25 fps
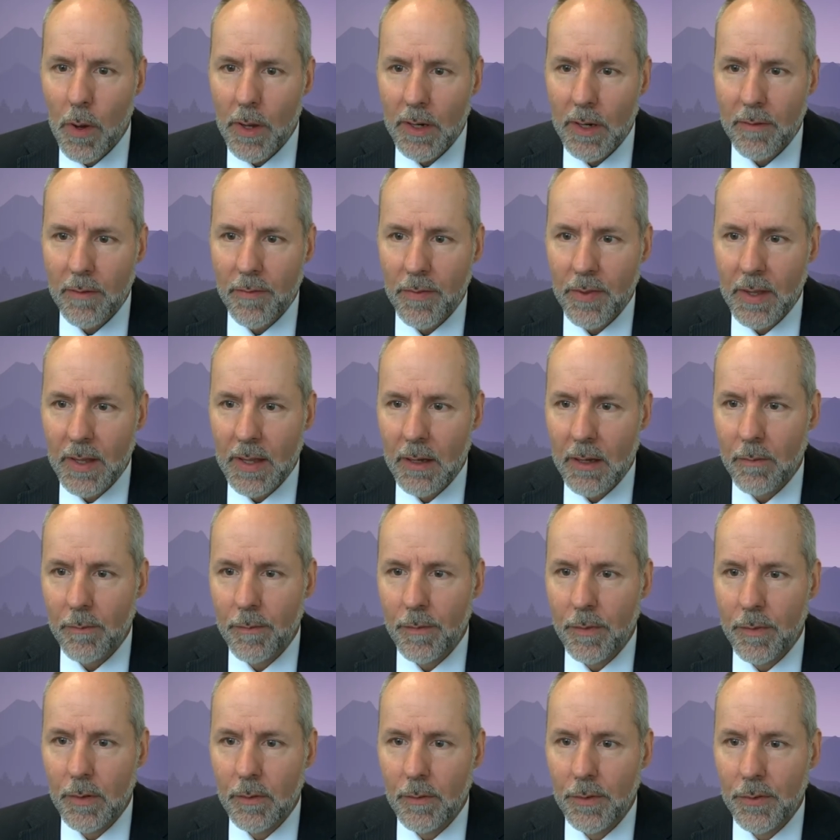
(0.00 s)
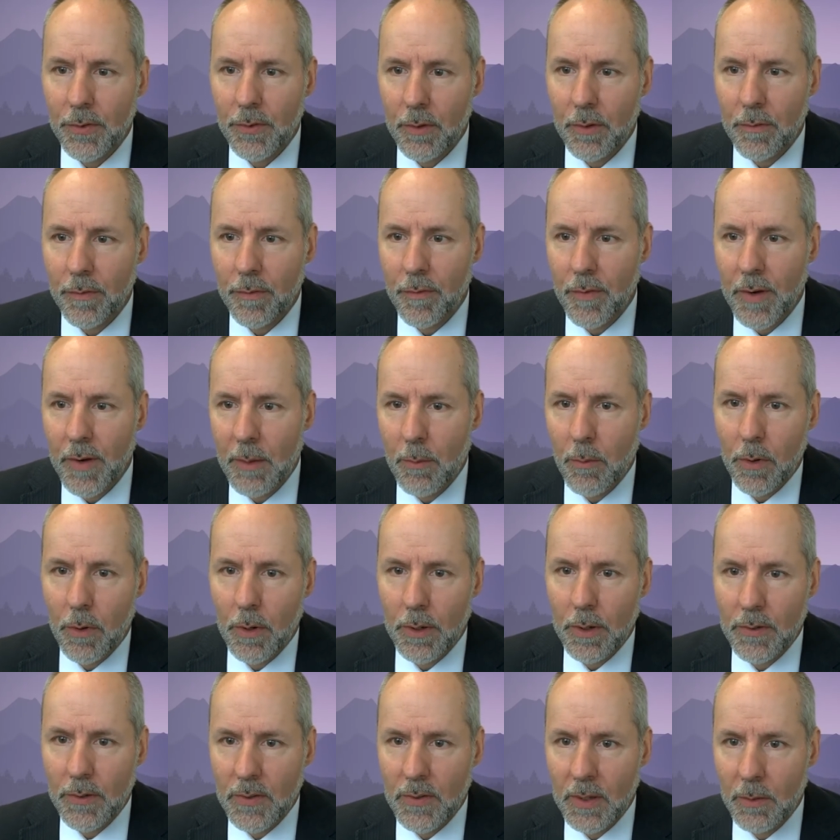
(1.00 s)
of the helpful sort of
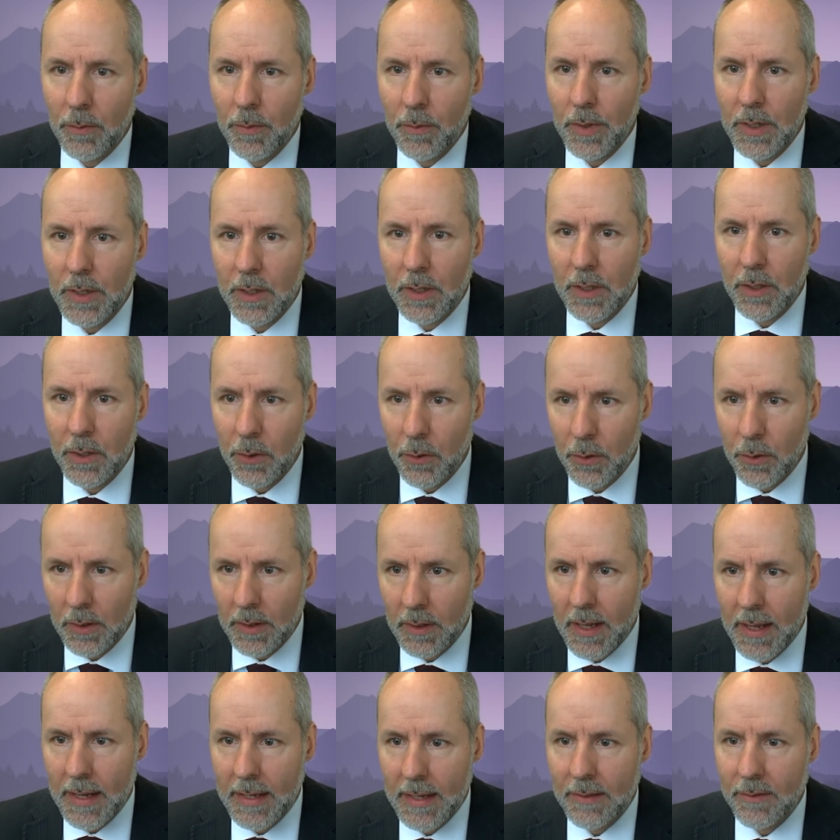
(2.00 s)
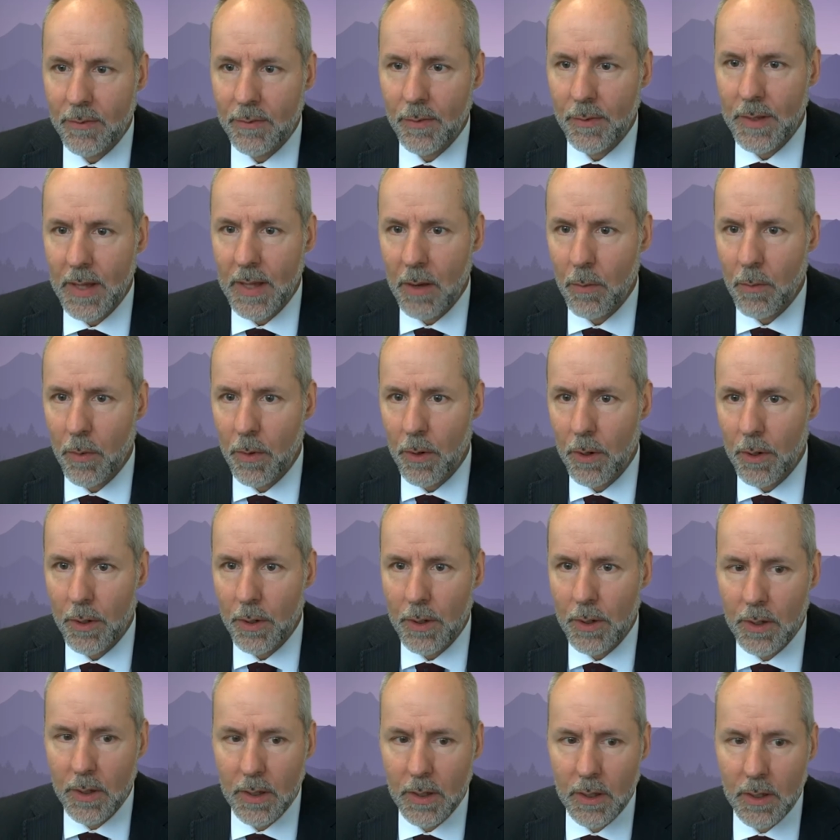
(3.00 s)
frameworks that we utilize for that
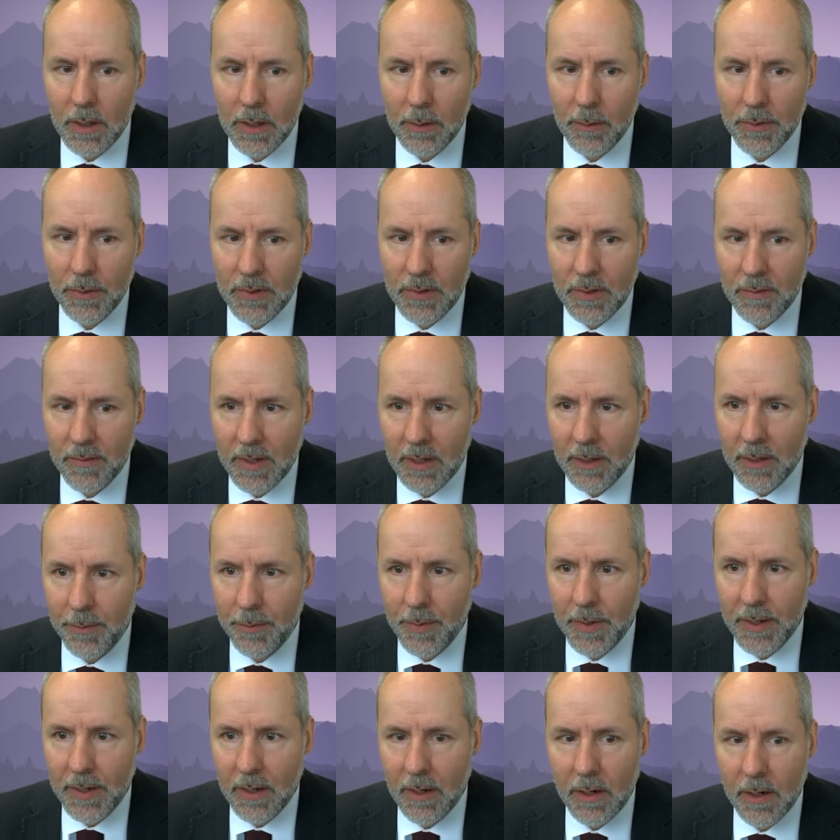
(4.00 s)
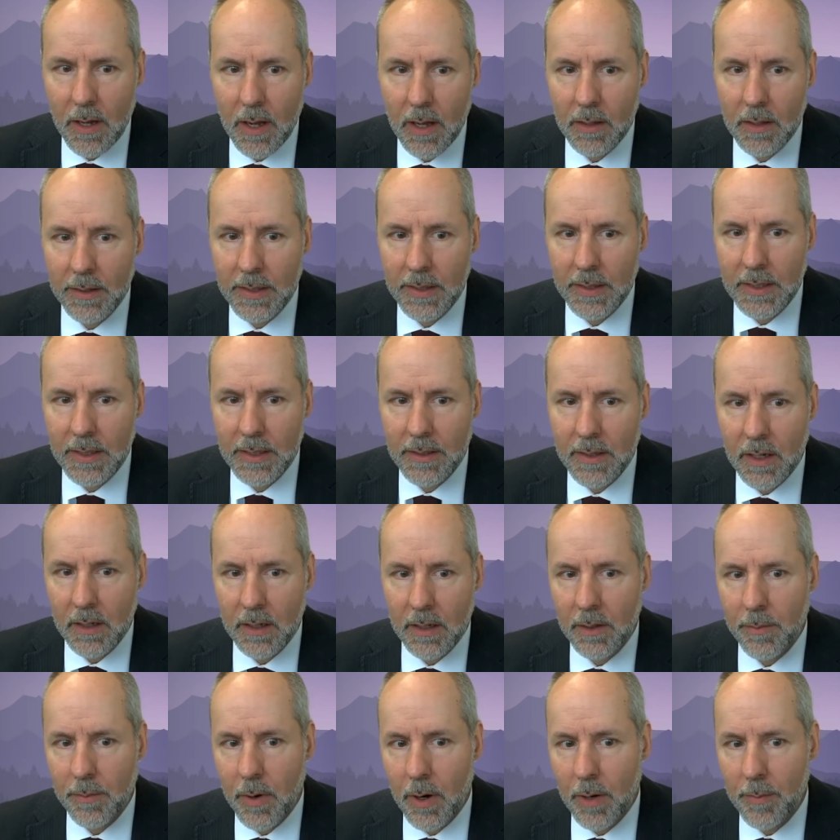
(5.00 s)
work was developed by our colleague,
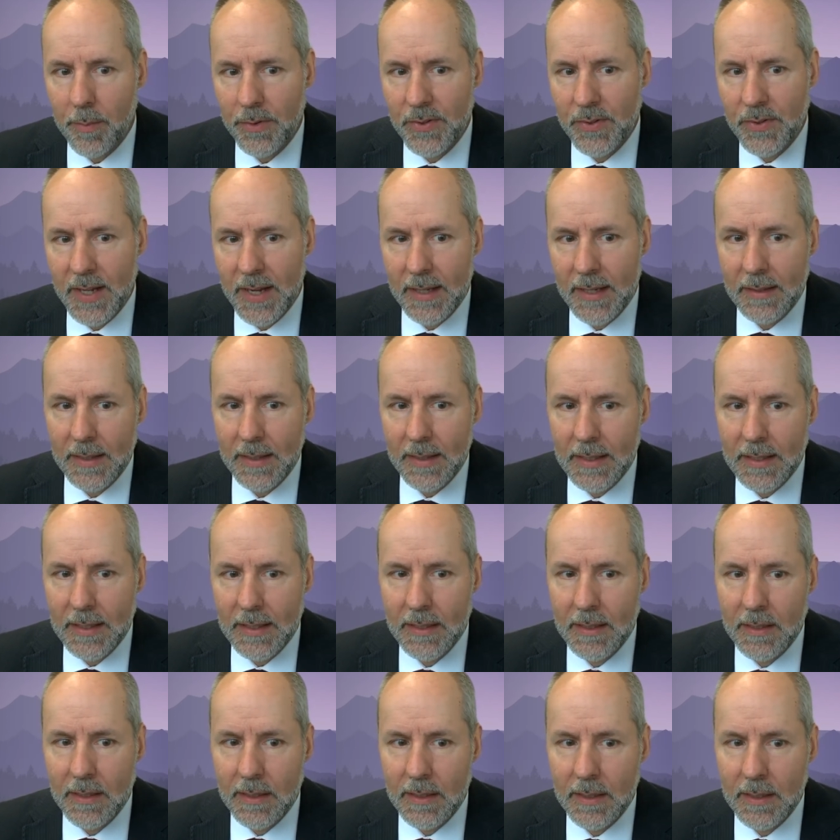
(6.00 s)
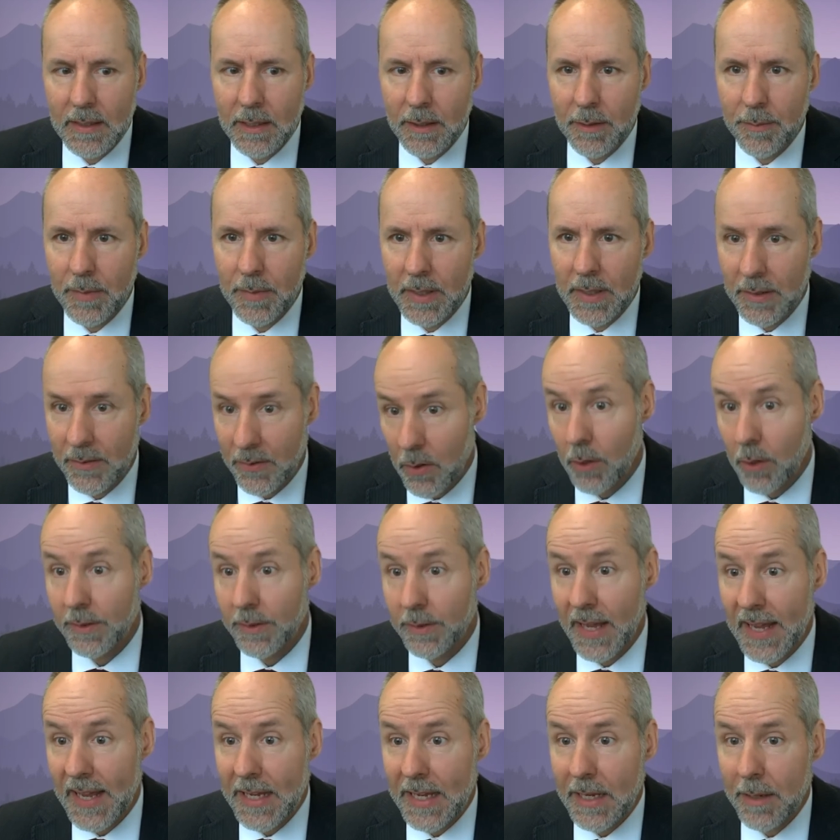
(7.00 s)
Dr. Barbara Stanley, and it's called
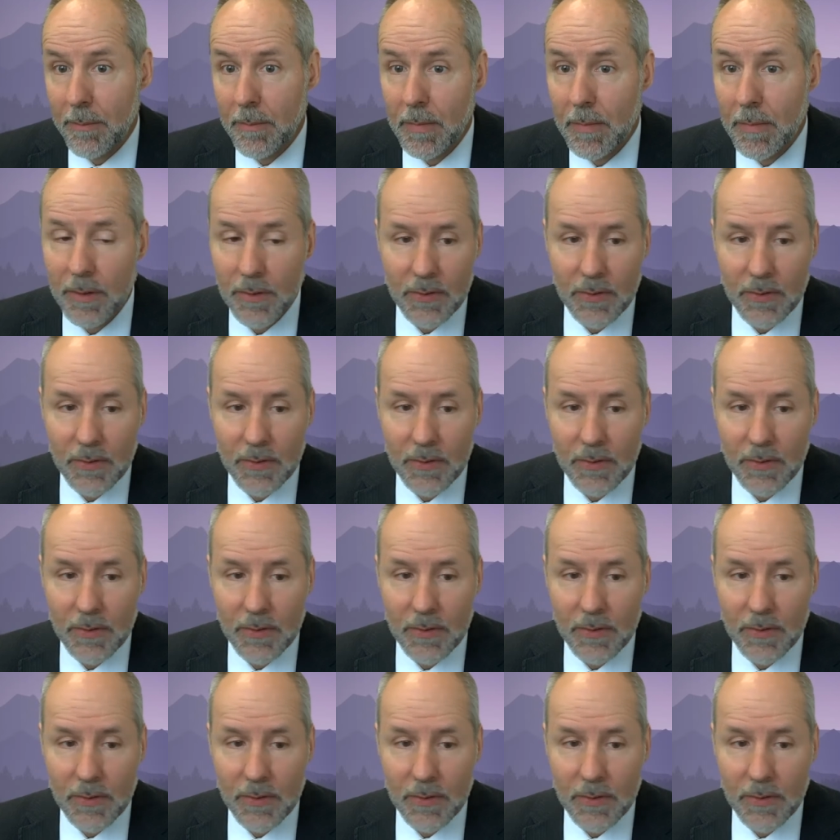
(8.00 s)
AIM.